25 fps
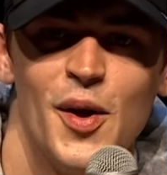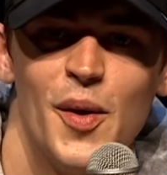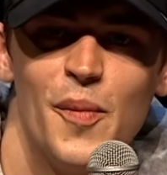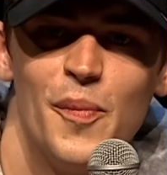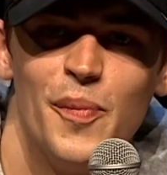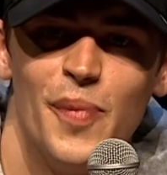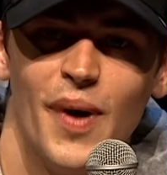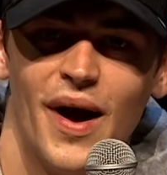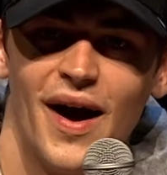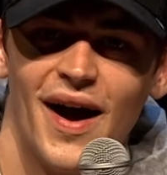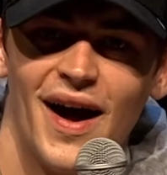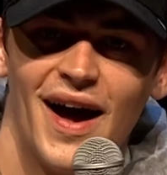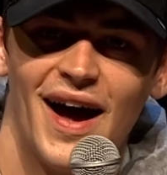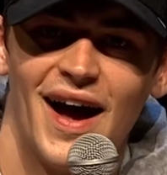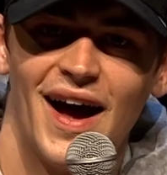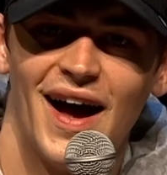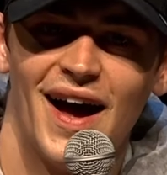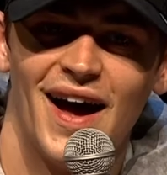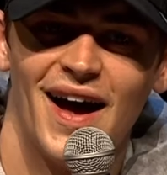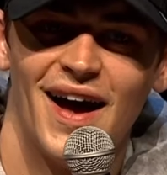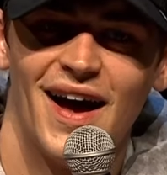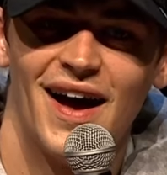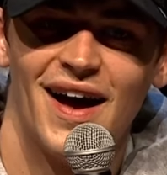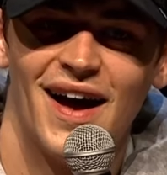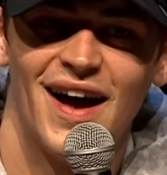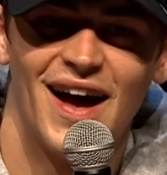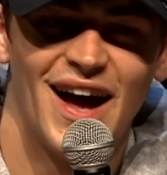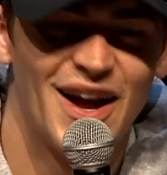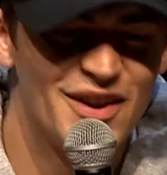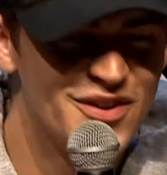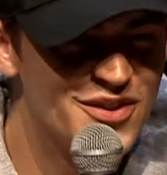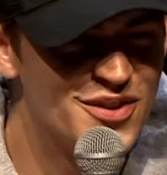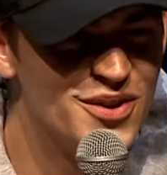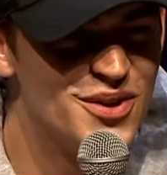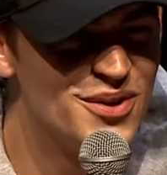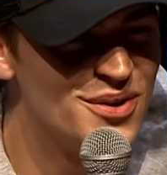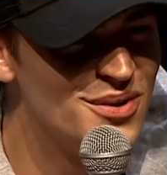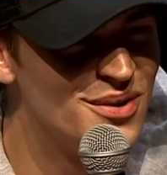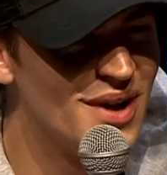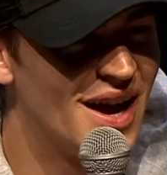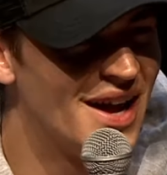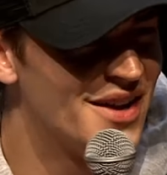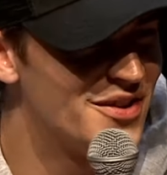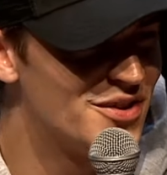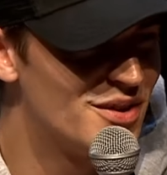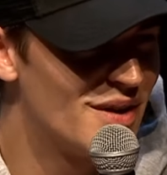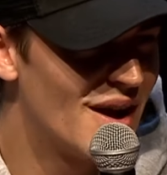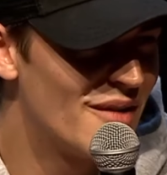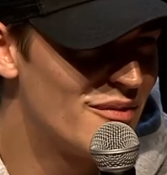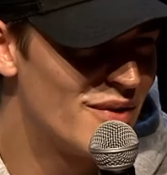But I do.
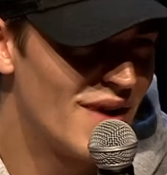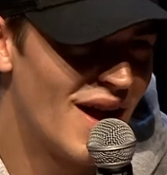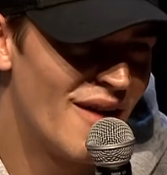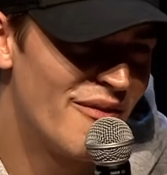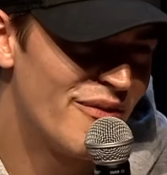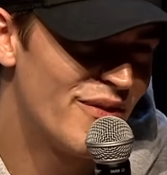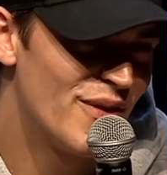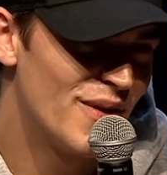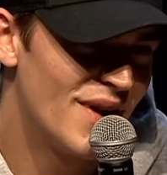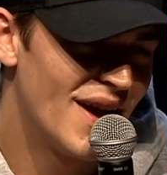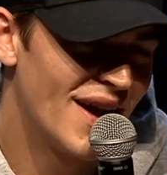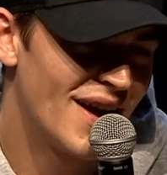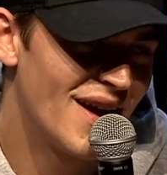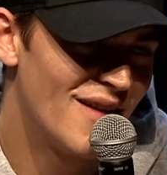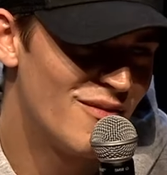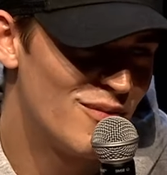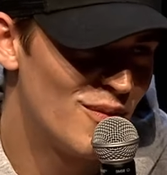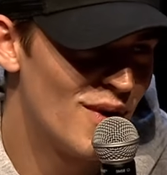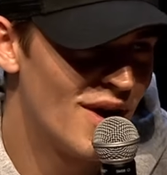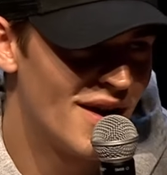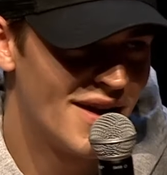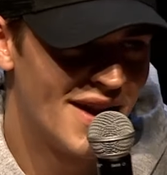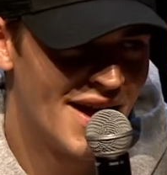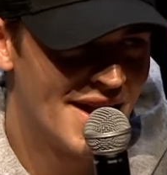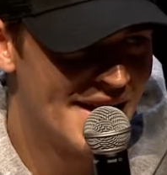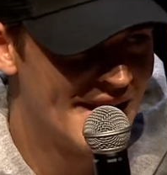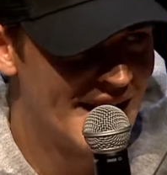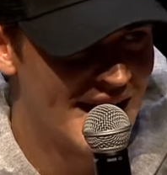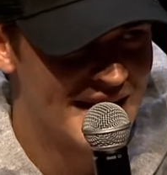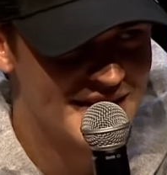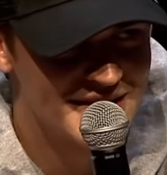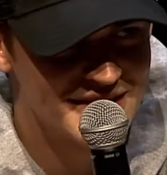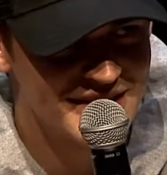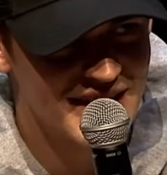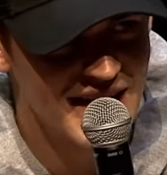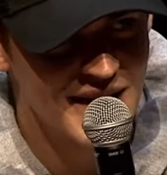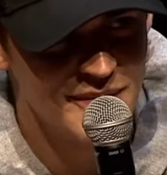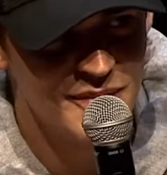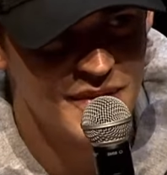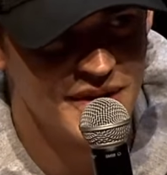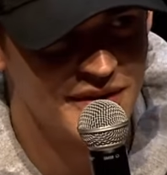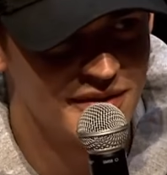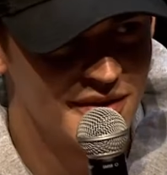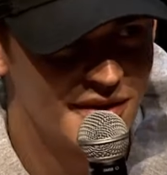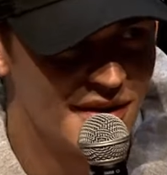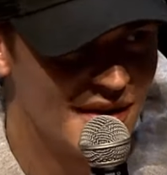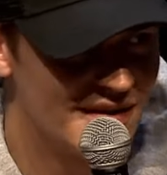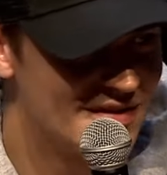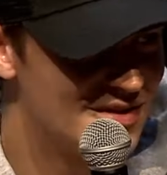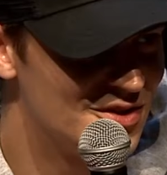I feel like I've worked, like, landscaping,
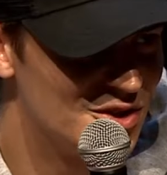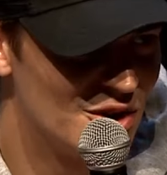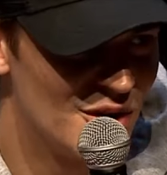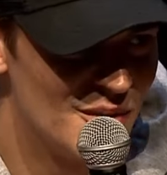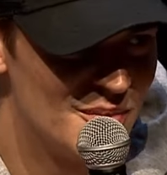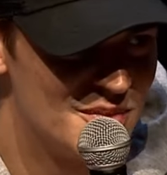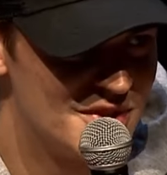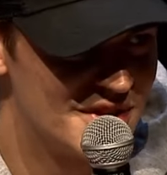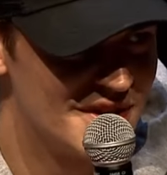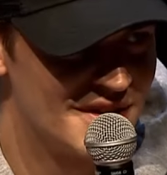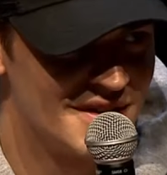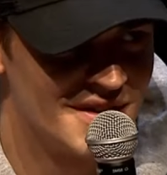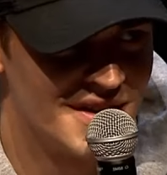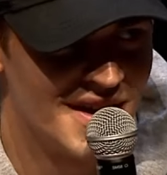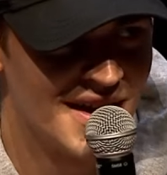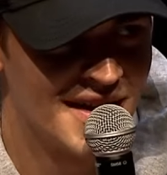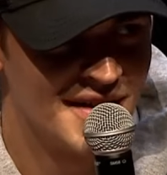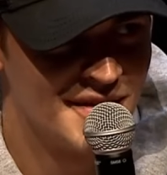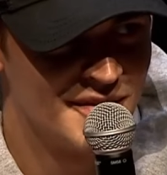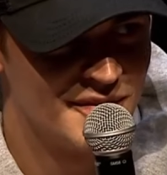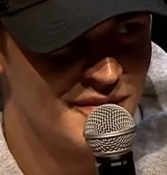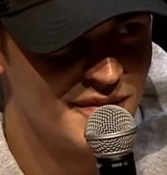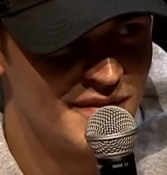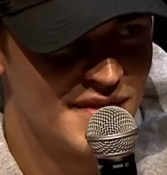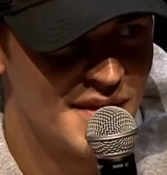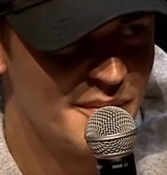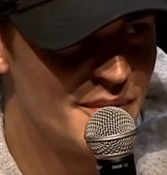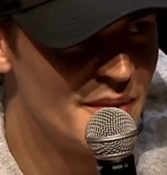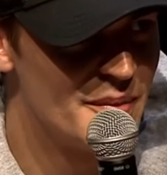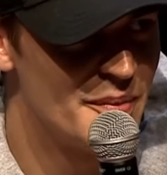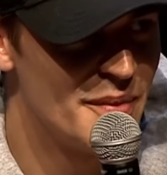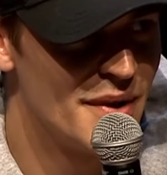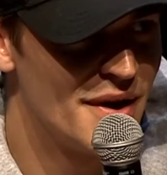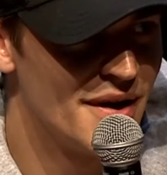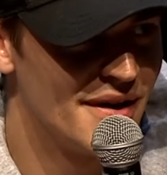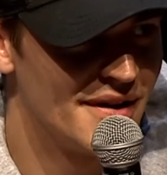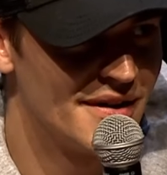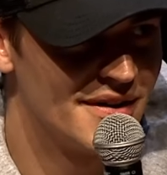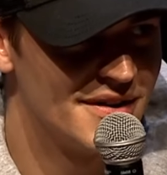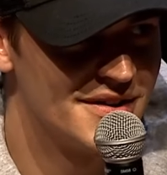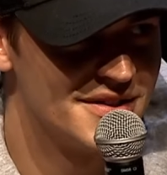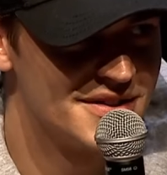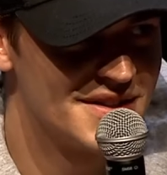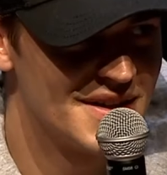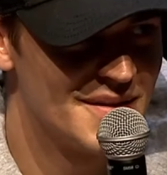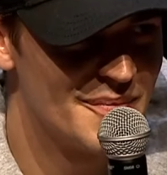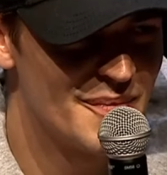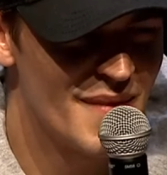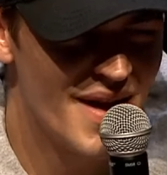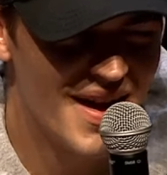got jobs and flipping burgers.
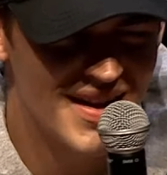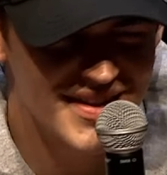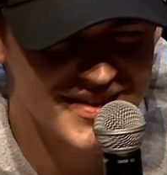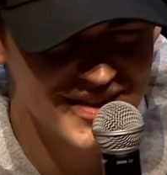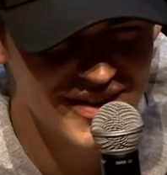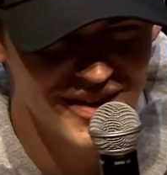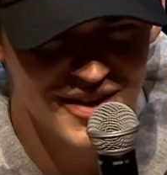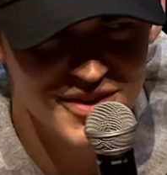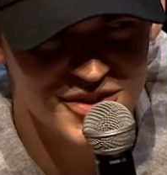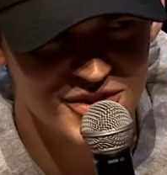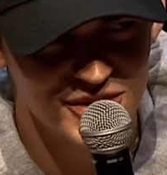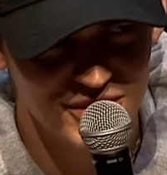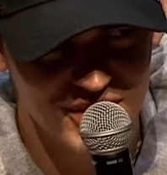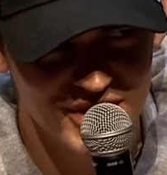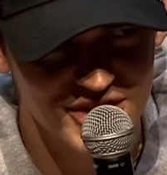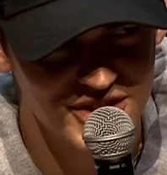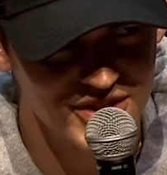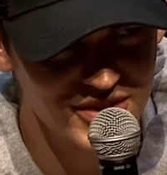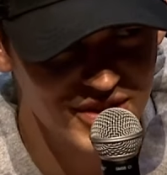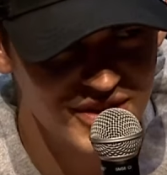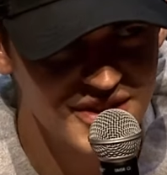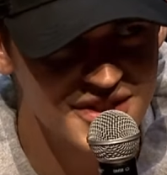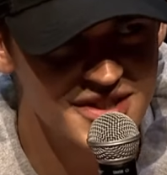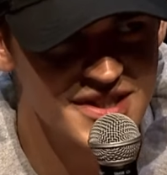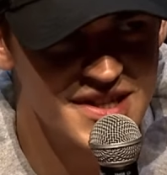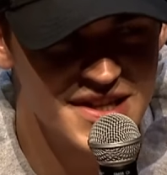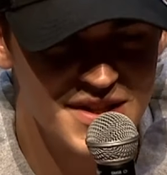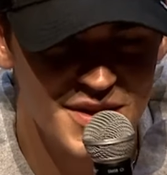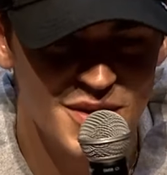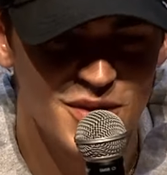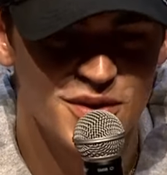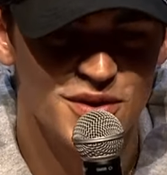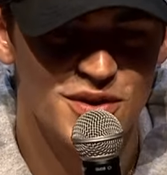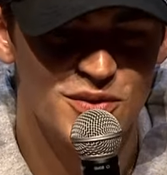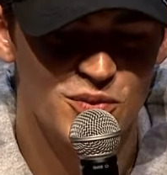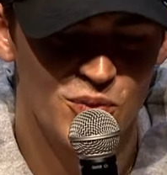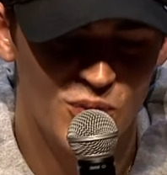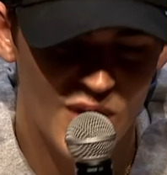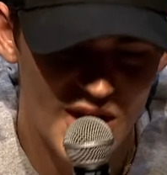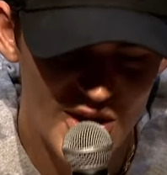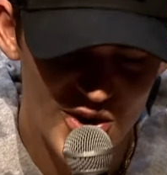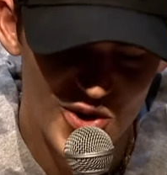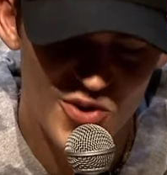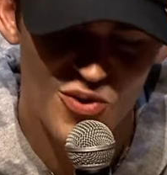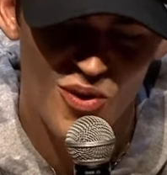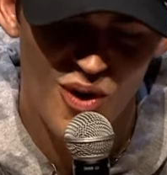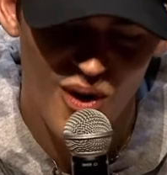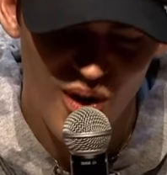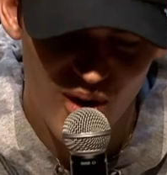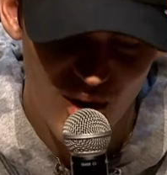But to answer your question, honestly, when
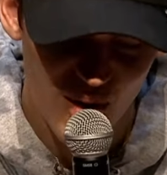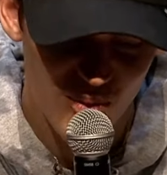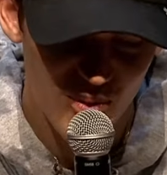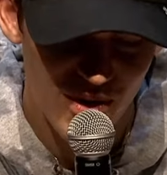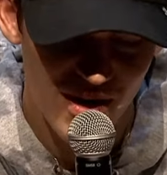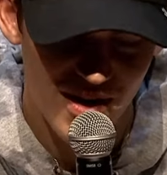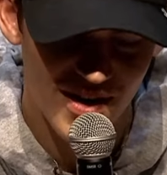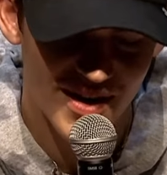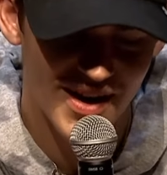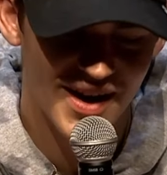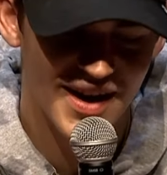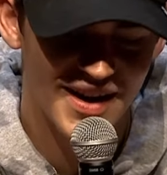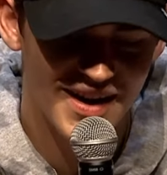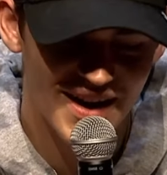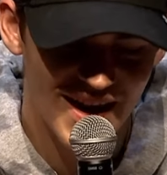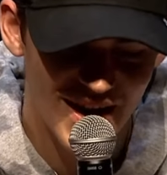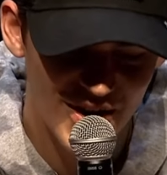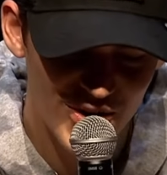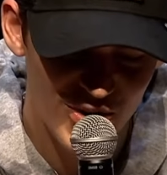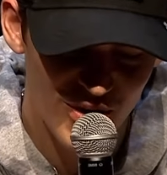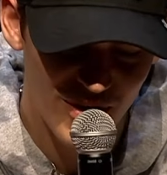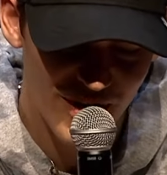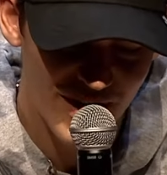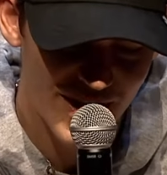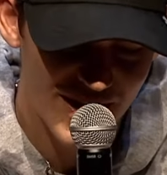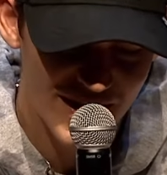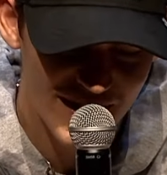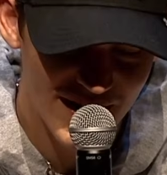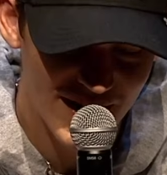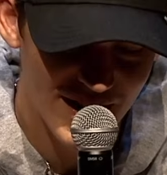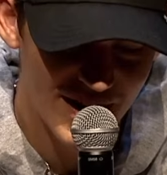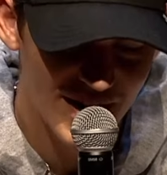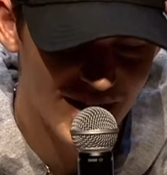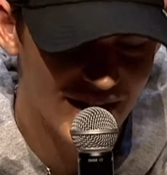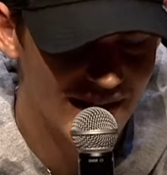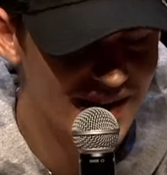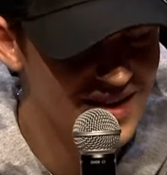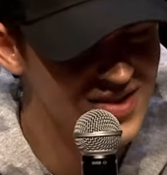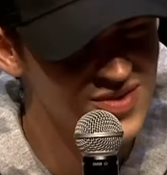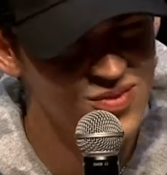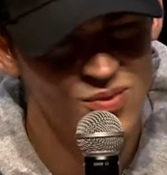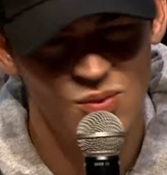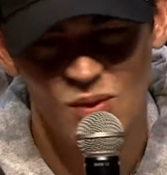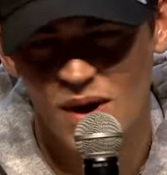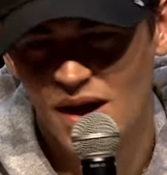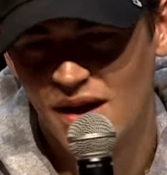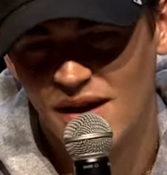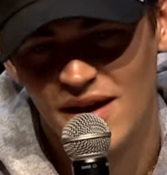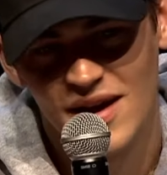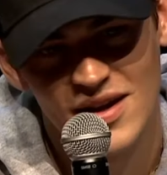you are working and you're in it,
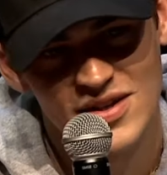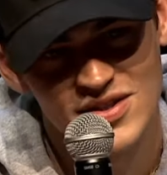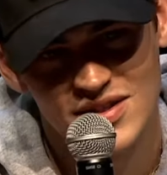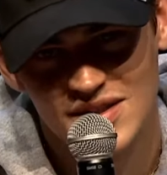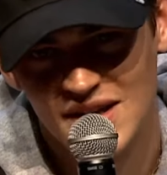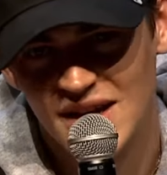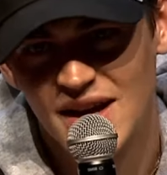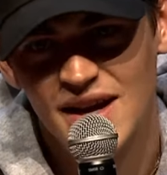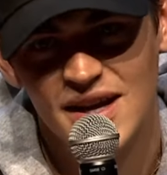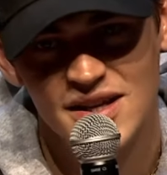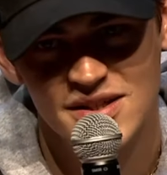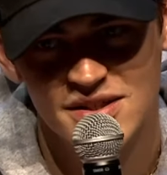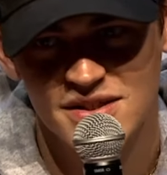it